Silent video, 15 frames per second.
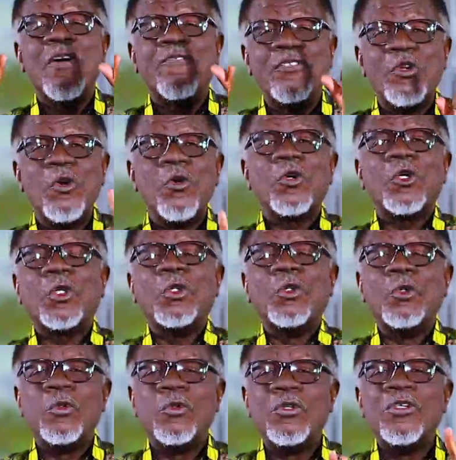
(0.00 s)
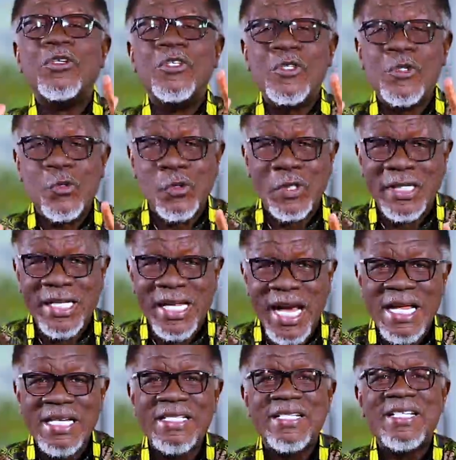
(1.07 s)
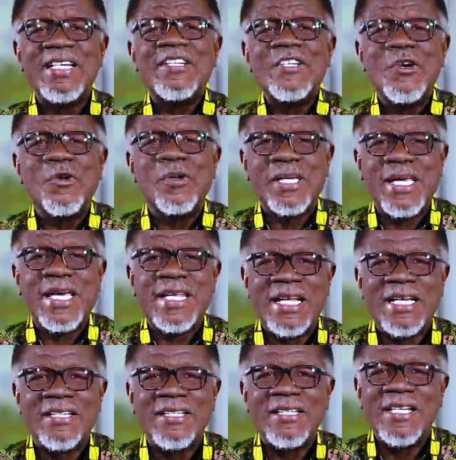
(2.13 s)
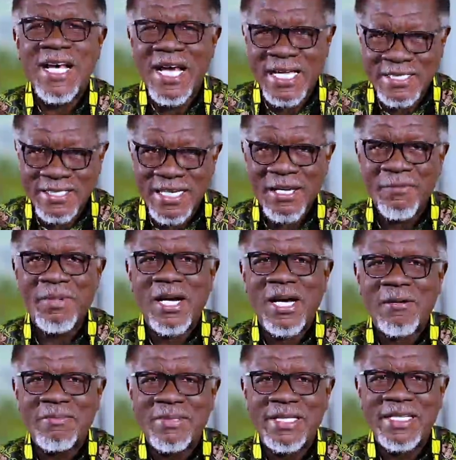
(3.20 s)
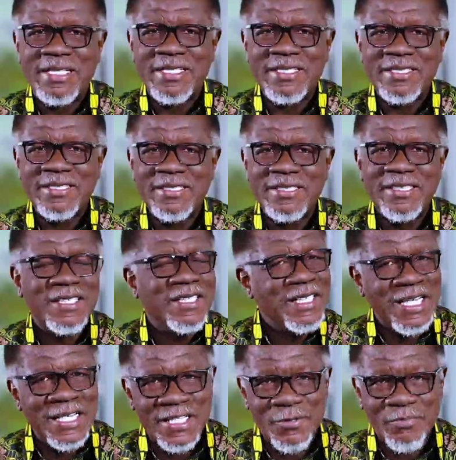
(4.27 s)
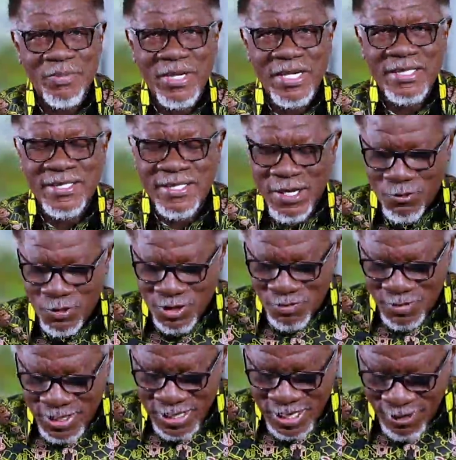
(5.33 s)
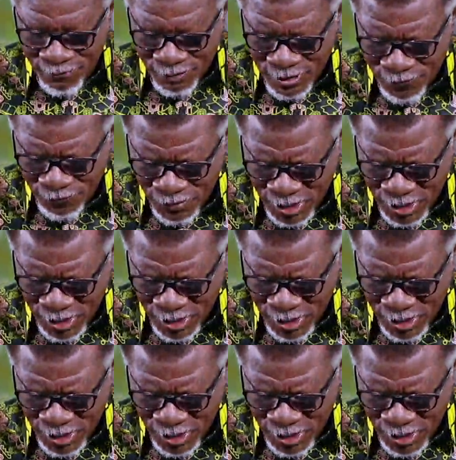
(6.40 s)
you have no clue, you will land in your Canaan as Abraham did. Let's pray. Say with me, Heavenly